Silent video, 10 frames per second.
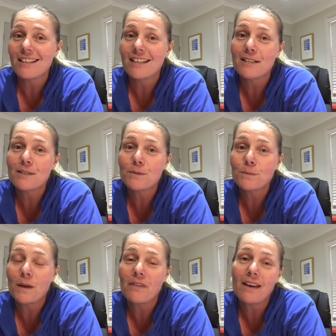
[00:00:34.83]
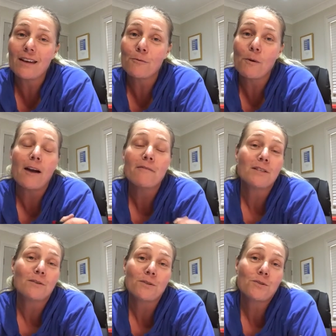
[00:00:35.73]
and when they arrived
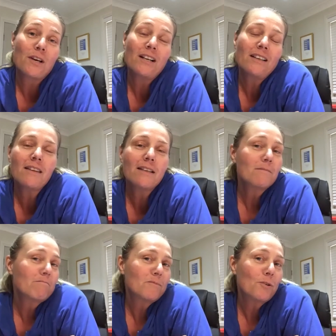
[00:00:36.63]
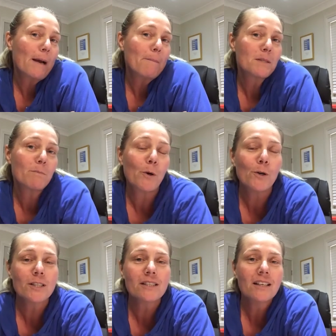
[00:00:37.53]
in Australia, they took up the
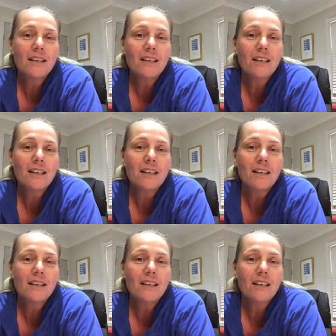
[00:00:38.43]
sport.